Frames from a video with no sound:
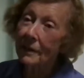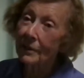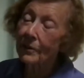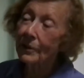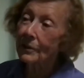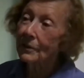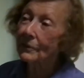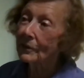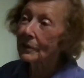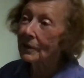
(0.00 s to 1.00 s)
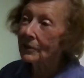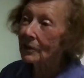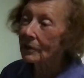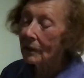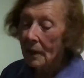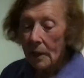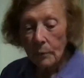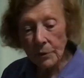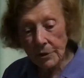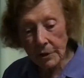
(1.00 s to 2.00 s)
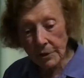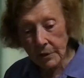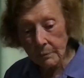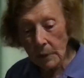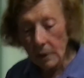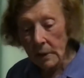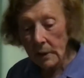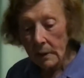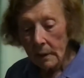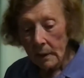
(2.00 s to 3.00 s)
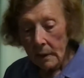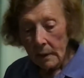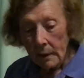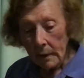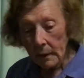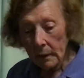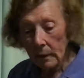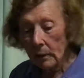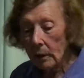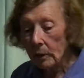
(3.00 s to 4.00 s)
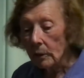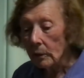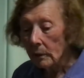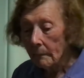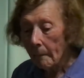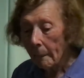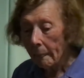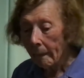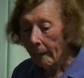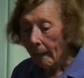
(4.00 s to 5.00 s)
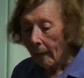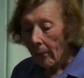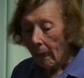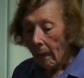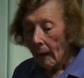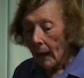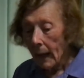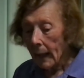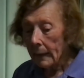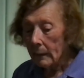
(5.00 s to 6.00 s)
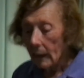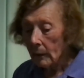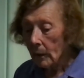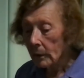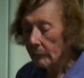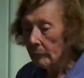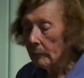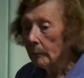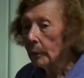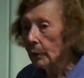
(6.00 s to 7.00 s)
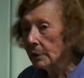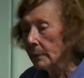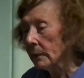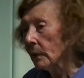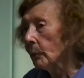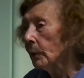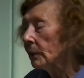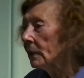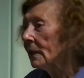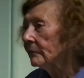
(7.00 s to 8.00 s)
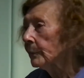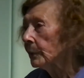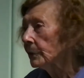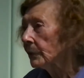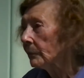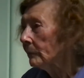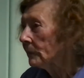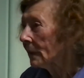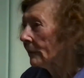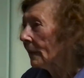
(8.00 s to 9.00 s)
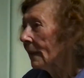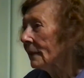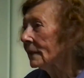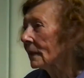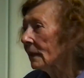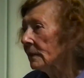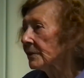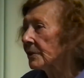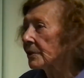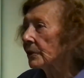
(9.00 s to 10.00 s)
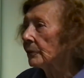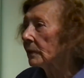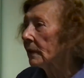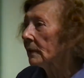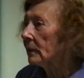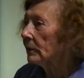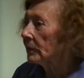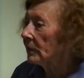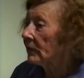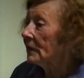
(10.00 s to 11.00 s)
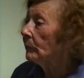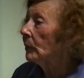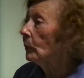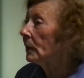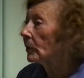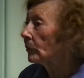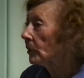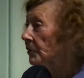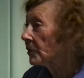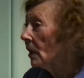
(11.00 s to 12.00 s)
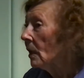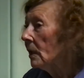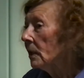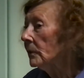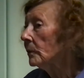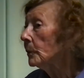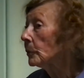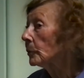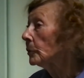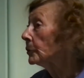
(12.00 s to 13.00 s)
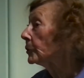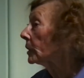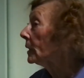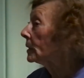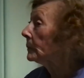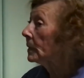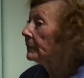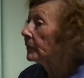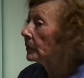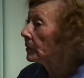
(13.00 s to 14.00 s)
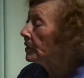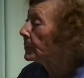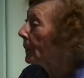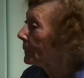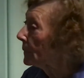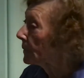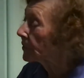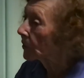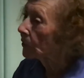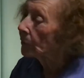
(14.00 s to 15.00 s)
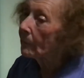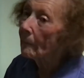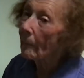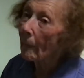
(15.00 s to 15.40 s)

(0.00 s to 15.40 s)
in 1932. It was just me, a little girl, and a lot of boys, but there weren't enough boys, so they had to close the school down in 19. And we went across in the milk launch to go to Mayfield East Public School.